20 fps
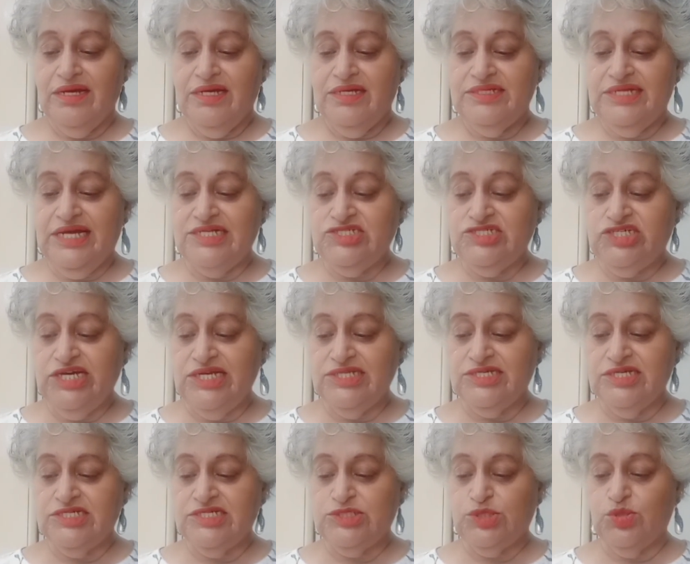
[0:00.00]
Then
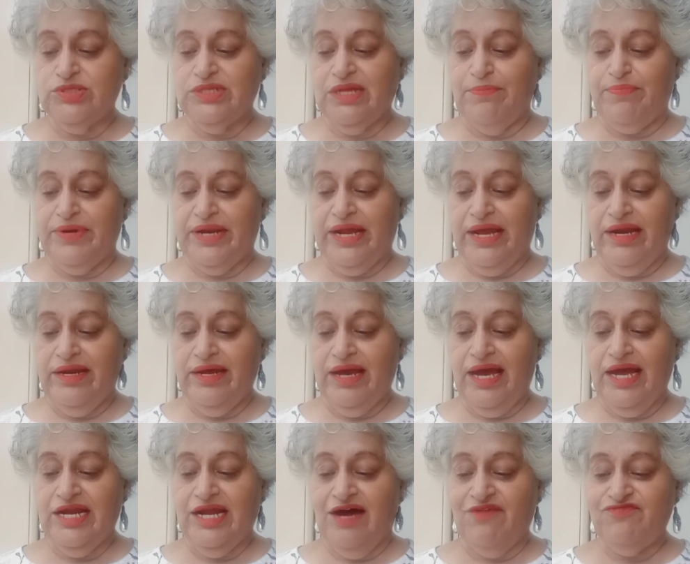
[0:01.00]
Jesus took the bread
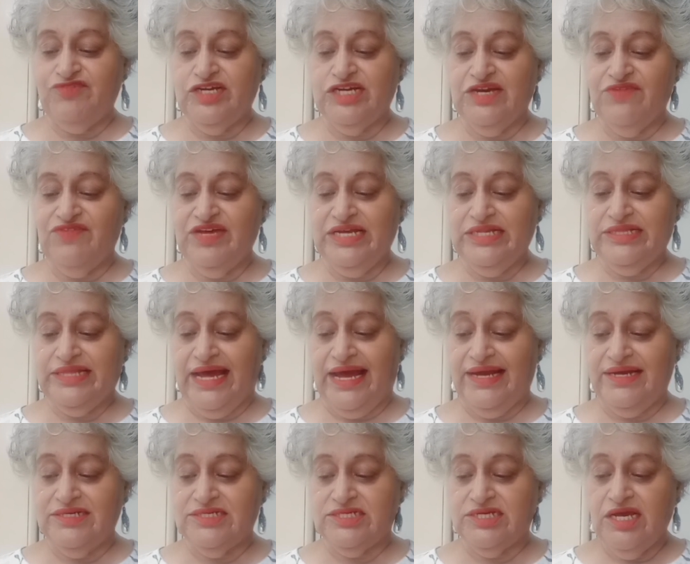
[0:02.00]
and after giving
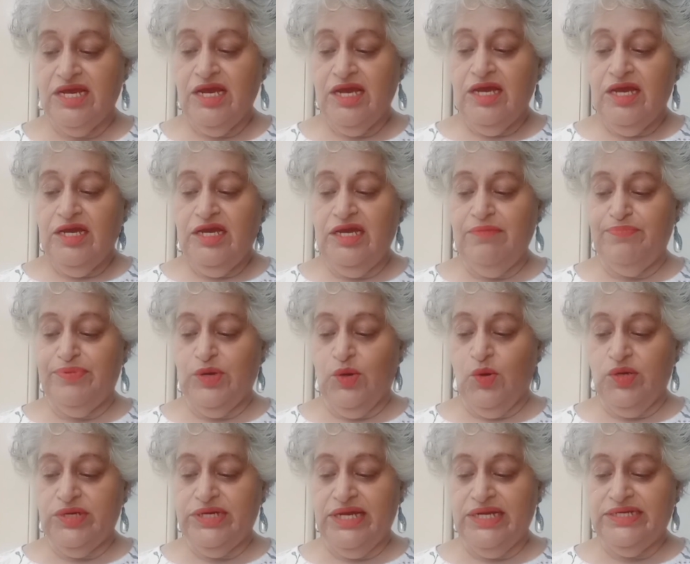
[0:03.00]
thanks, he
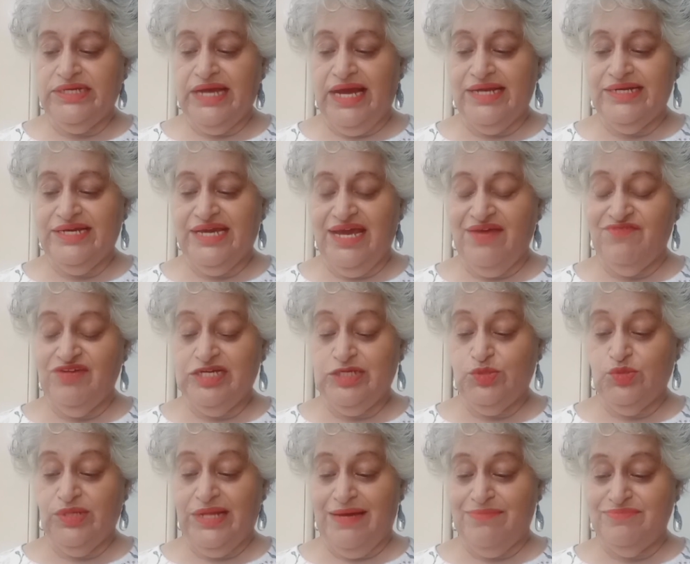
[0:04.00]
broke it and gave it
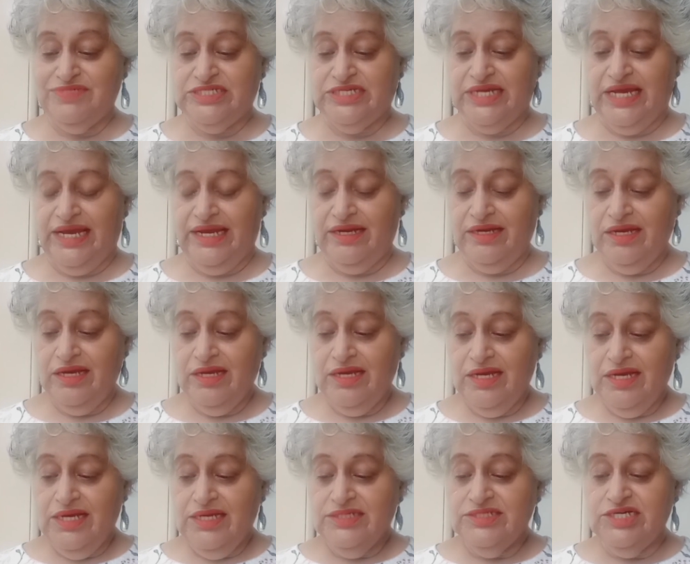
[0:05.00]
to them saying,
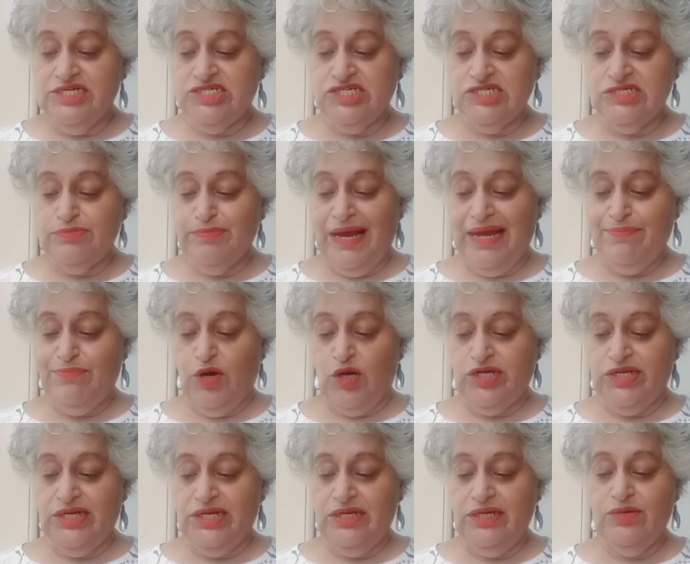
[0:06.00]
"This is my
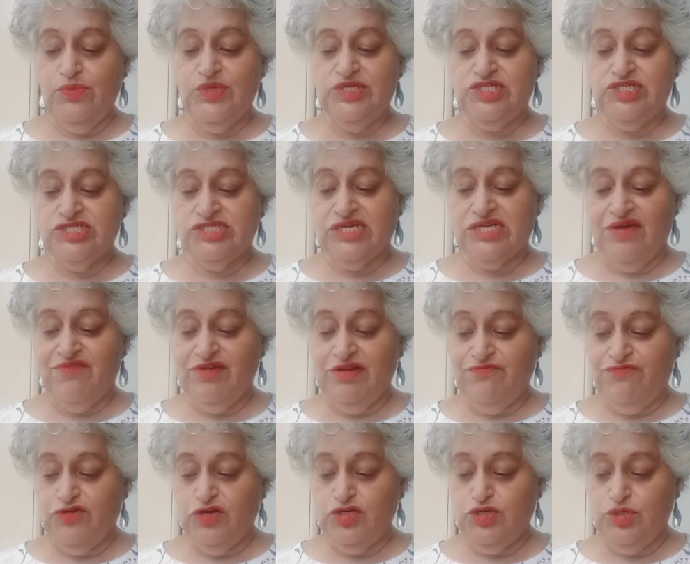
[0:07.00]
body which is given
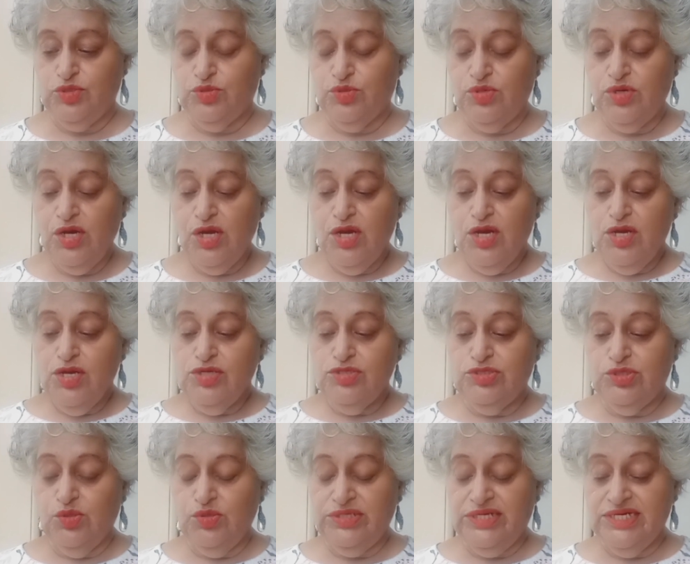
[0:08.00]
for you.
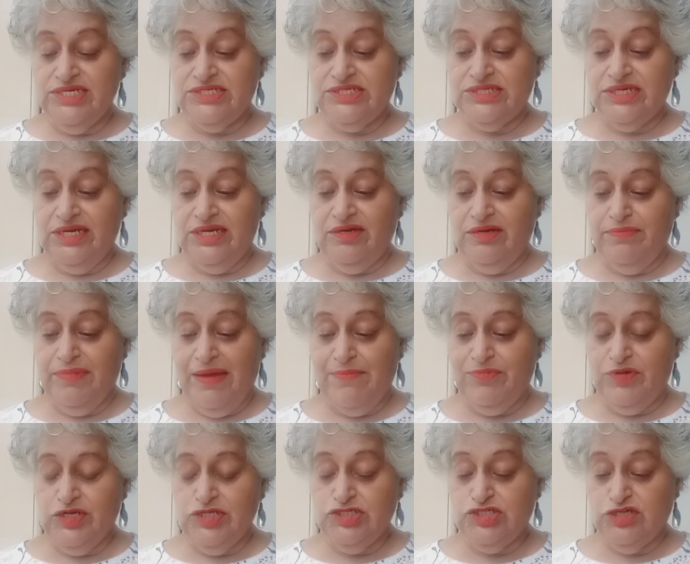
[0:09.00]
Do this in
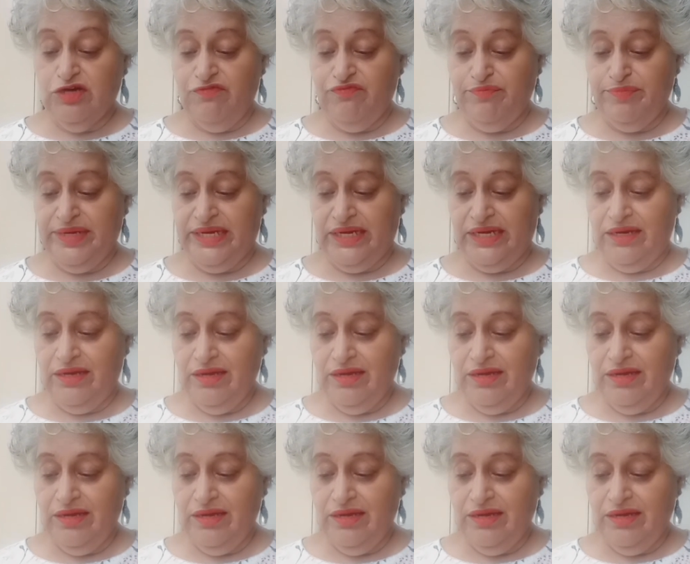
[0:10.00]
remembrance of me."